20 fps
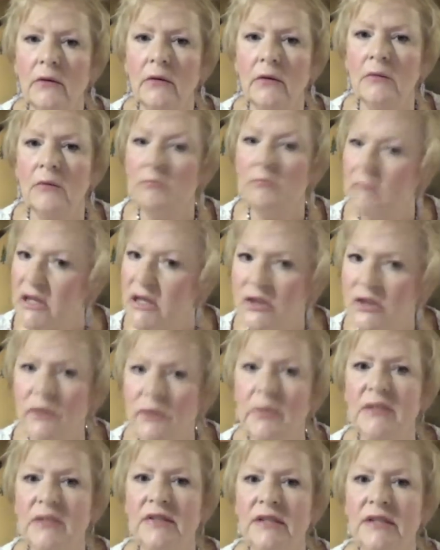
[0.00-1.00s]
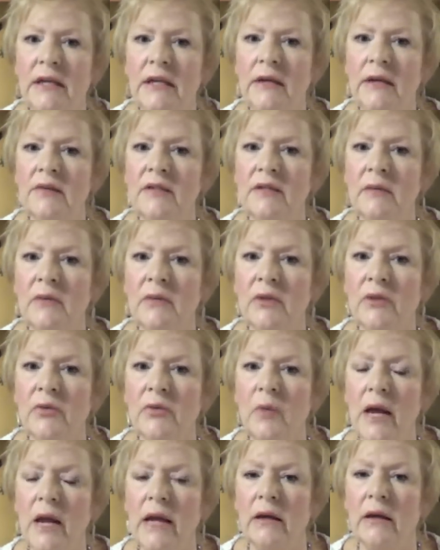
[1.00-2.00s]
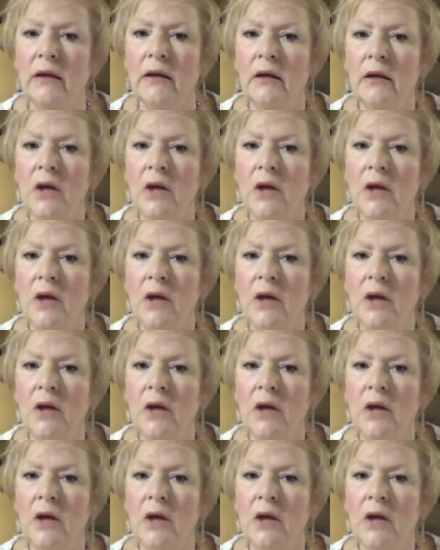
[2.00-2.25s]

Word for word: must have been seeing some other way.